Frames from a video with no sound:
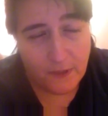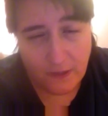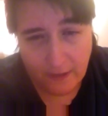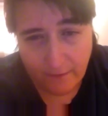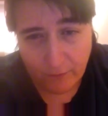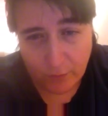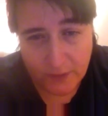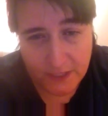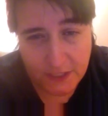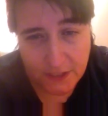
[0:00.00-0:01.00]
I have
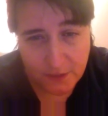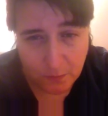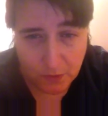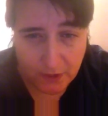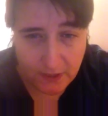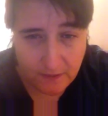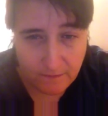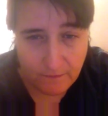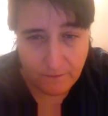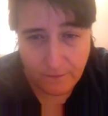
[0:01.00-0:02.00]
reason to
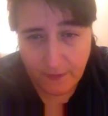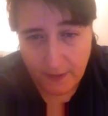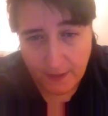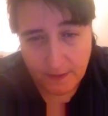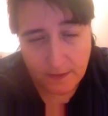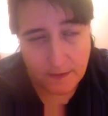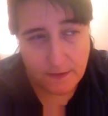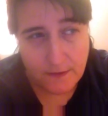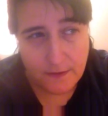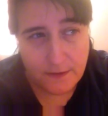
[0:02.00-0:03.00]
believe that
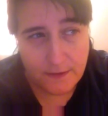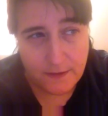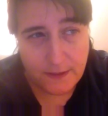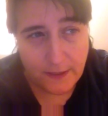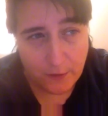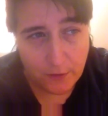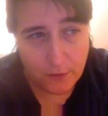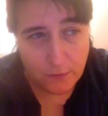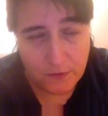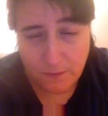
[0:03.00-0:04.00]

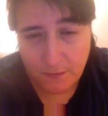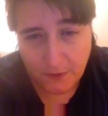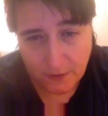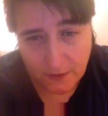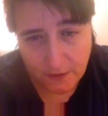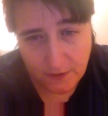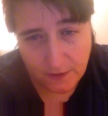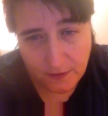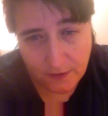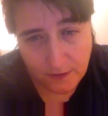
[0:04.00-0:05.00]
Darren was abducted
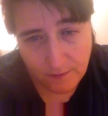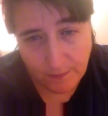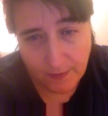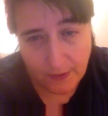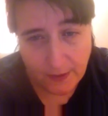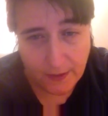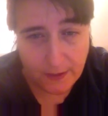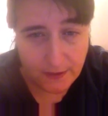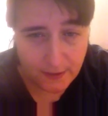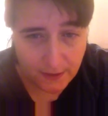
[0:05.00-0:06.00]

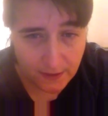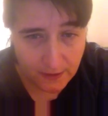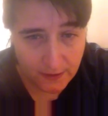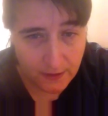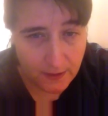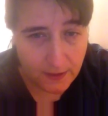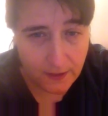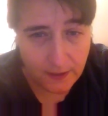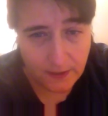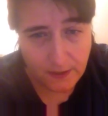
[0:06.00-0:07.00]
by
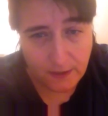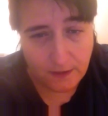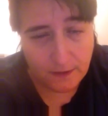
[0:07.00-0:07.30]
a